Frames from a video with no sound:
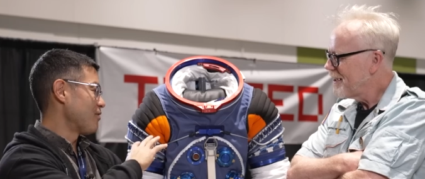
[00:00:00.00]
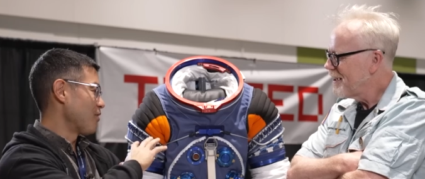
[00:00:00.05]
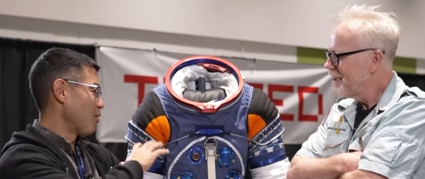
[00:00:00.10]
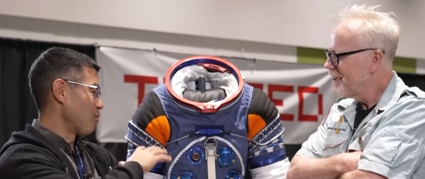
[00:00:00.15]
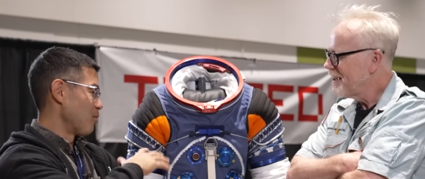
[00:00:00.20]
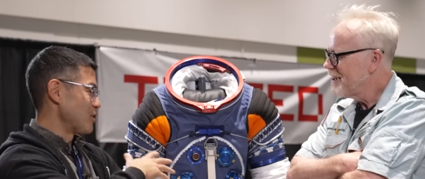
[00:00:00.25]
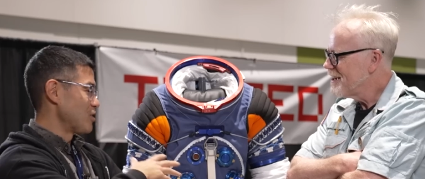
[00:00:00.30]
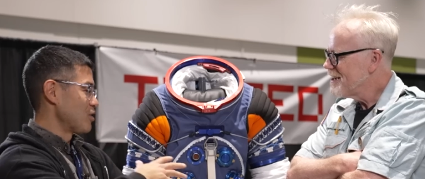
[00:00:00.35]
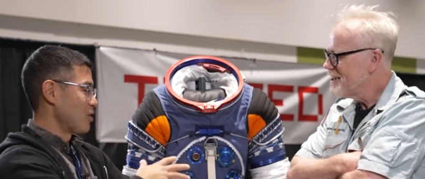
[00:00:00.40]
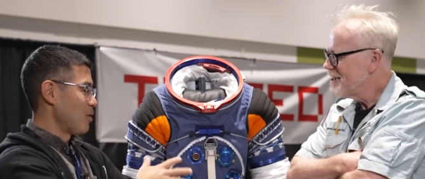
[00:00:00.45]
Speaker 1: of
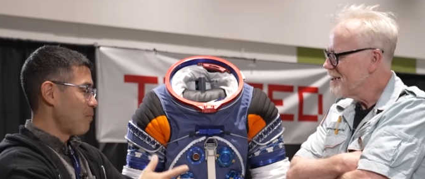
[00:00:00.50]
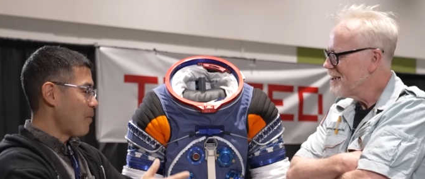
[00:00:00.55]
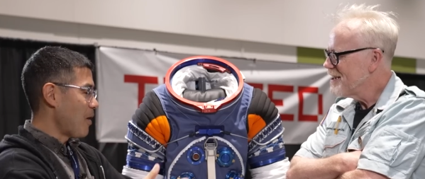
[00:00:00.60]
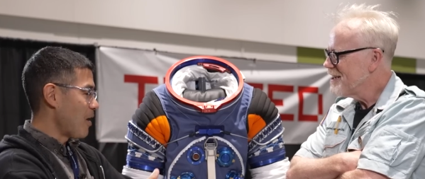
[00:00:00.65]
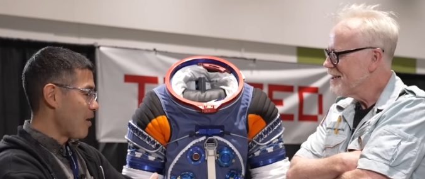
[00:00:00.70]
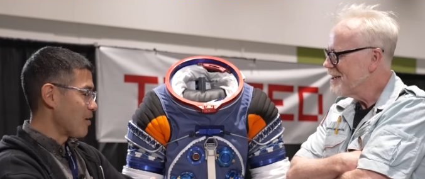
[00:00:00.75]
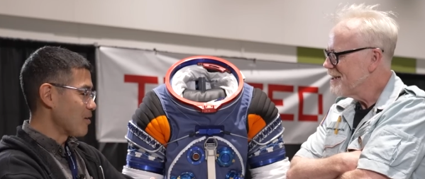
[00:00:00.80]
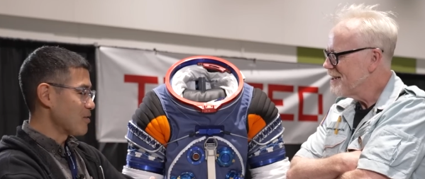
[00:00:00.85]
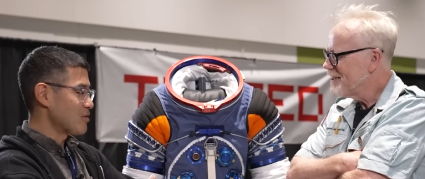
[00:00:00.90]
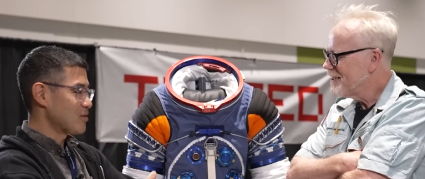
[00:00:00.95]
original
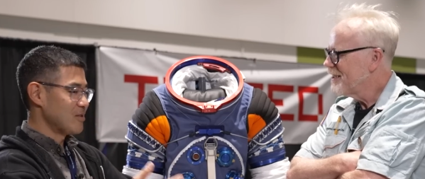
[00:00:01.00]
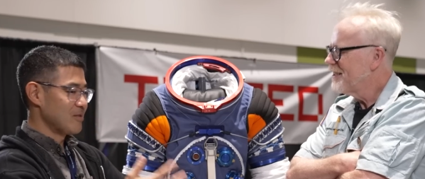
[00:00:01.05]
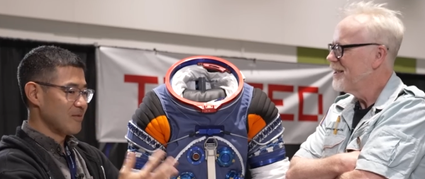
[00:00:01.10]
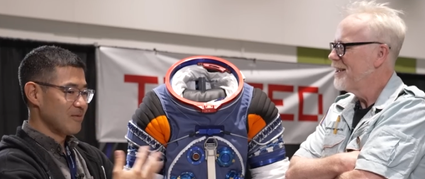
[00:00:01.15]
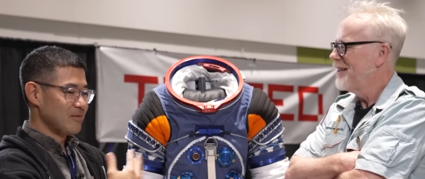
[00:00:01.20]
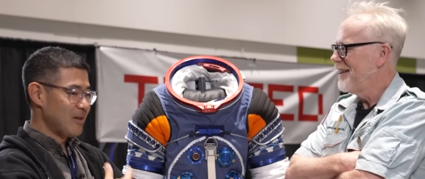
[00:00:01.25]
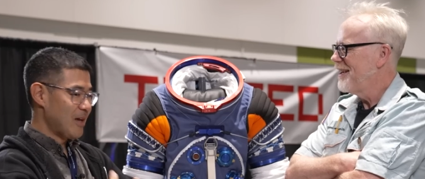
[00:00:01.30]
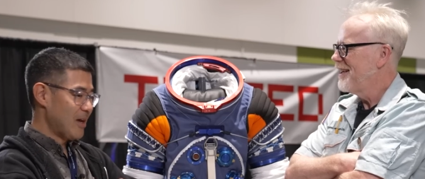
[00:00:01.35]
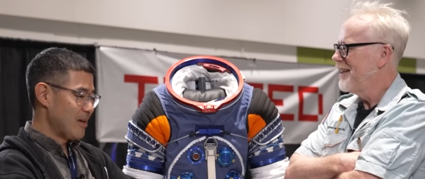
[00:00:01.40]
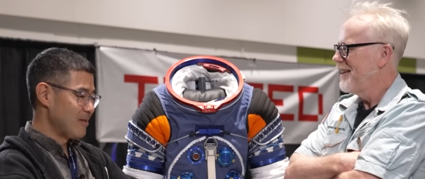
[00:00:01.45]
parts
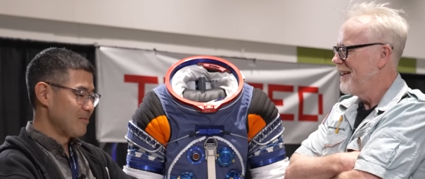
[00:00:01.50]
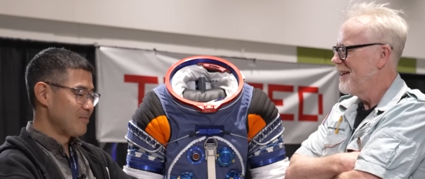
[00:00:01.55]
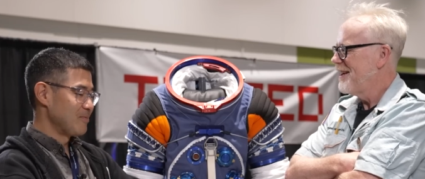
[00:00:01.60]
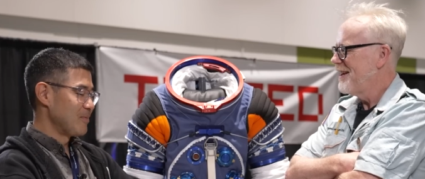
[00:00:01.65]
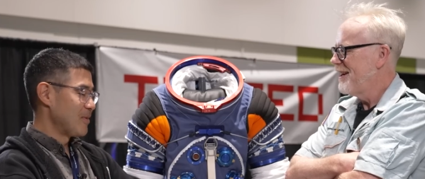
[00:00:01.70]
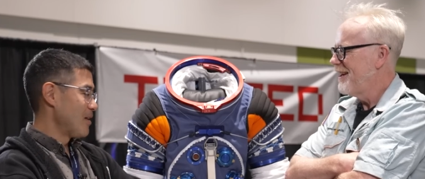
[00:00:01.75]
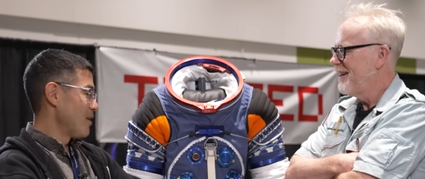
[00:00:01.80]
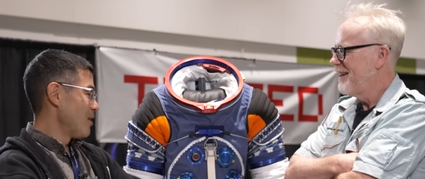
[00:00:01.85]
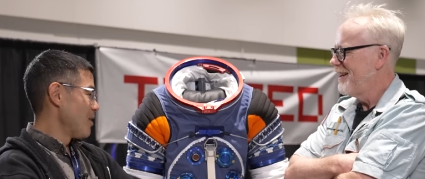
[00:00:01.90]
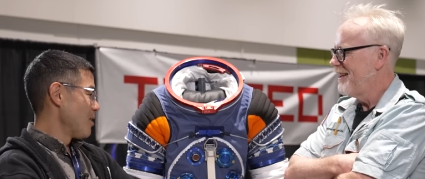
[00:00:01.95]
and, and
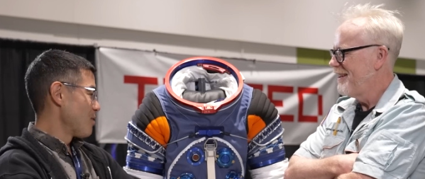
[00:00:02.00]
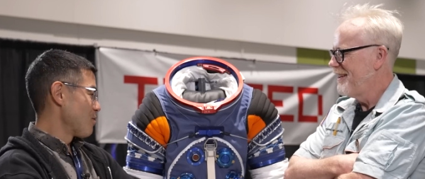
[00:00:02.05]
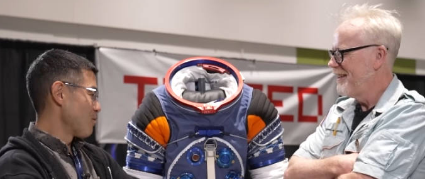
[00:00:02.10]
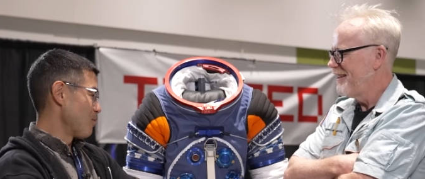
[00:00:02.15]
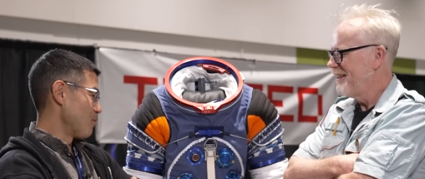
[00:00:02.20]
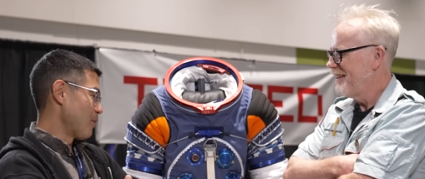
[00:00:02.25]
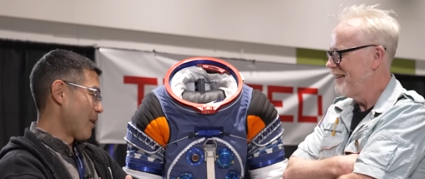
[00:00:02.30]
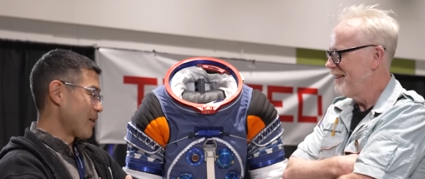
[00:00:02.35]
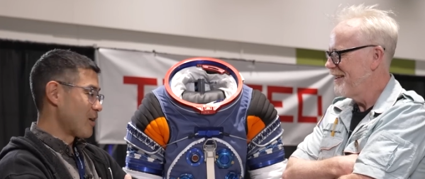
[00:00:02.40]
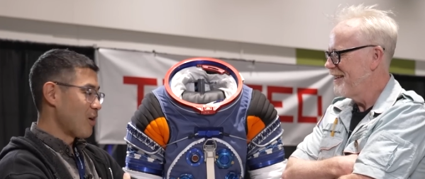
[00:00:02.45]

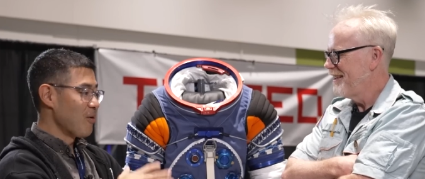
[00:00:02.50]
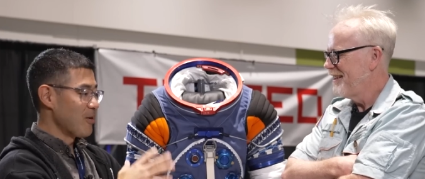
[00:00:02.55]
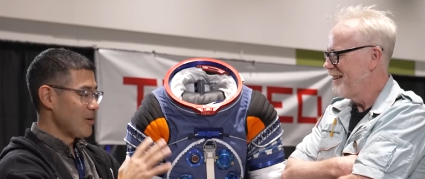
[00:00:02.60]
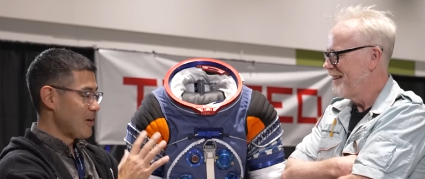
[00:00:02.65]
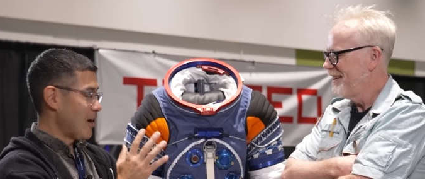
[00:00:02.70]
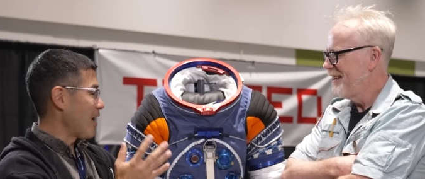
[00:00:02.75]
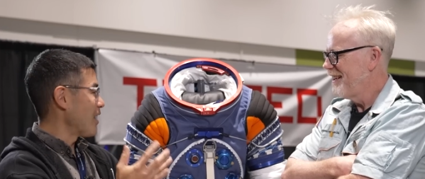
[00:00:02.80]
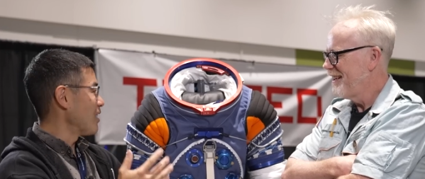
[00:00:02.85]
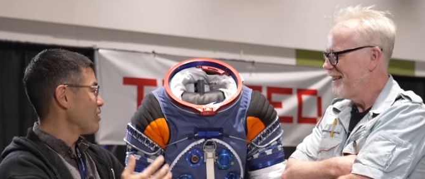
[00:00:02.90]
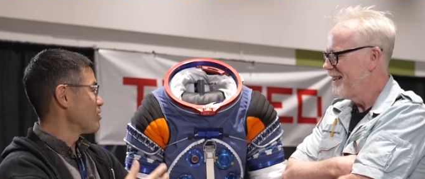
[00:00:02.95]
through like
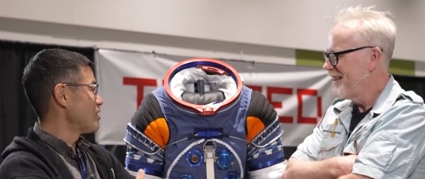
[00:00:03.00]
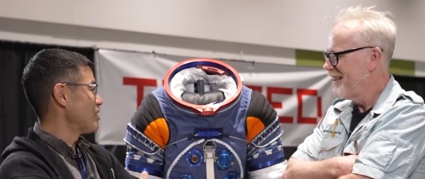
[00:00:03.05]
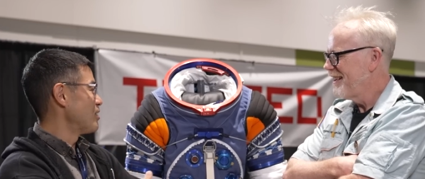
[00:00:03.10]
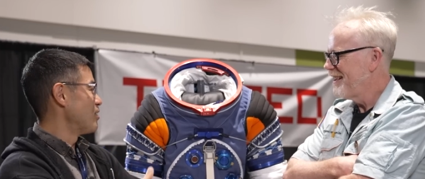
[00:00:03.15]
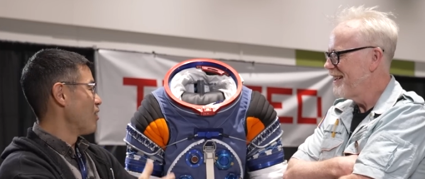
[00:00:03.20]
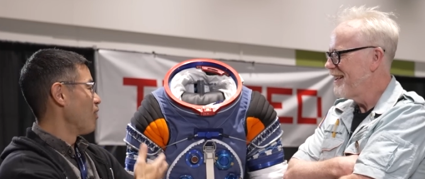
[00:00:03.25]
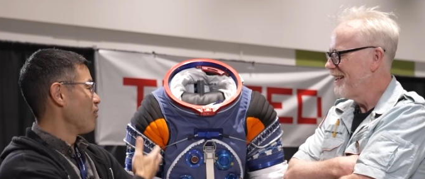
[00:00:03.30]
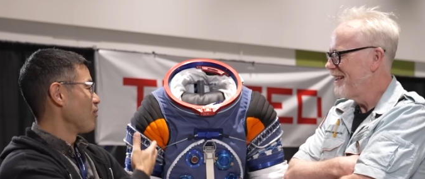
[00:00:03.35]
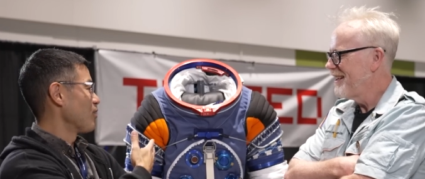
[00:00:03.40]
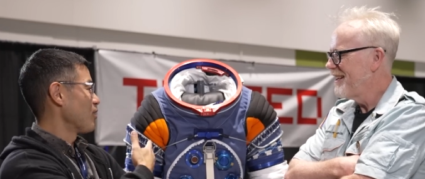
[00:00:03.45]
going to I L C
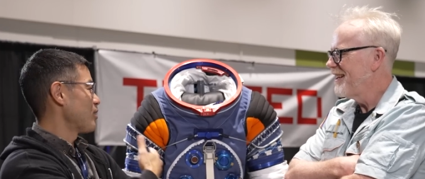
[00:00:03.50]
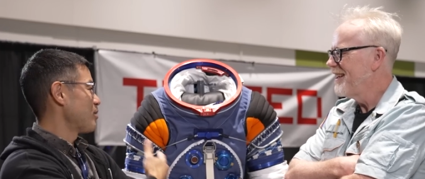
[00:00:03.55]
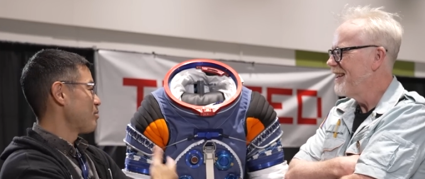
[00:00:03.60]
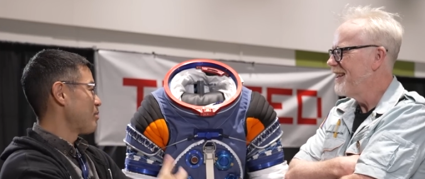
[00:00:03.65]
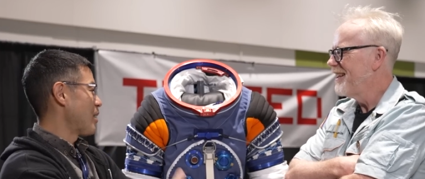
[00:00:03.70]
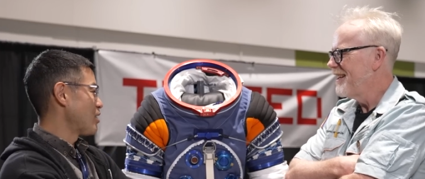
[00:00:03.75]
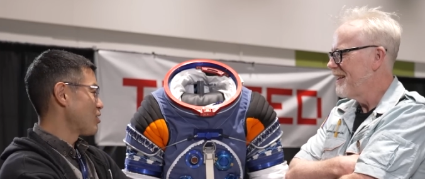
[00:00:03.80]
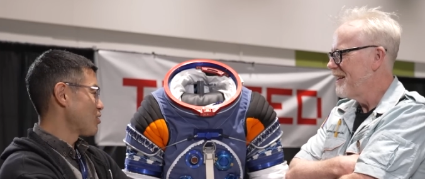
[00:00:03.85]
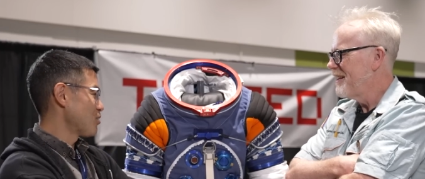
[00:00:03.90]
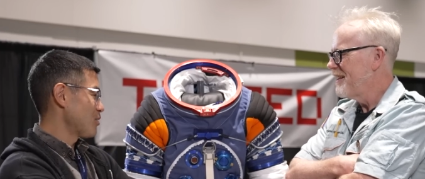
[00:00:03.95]
Dover
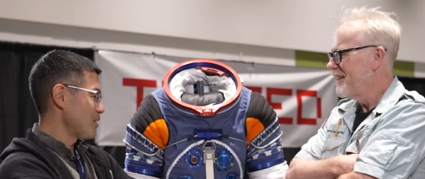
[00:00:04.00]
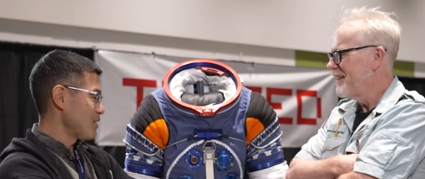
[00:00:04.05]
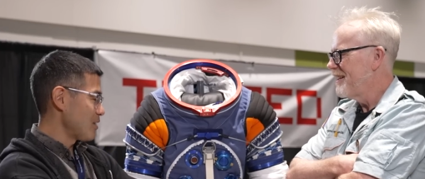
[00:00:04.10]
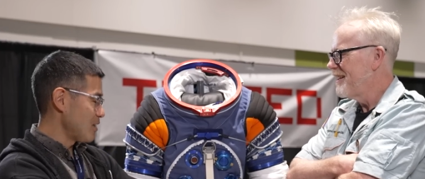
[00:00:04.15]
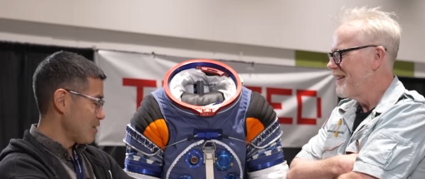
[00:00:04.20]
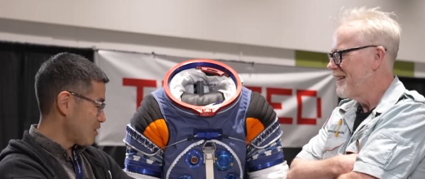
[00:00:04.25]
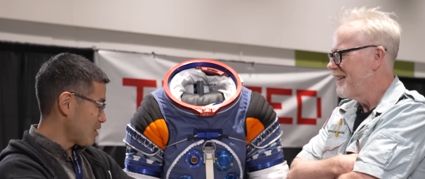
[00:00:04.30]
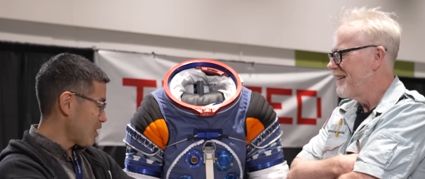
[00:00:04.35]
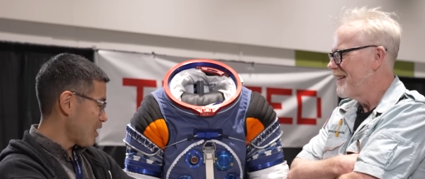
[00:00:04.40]
and measuring these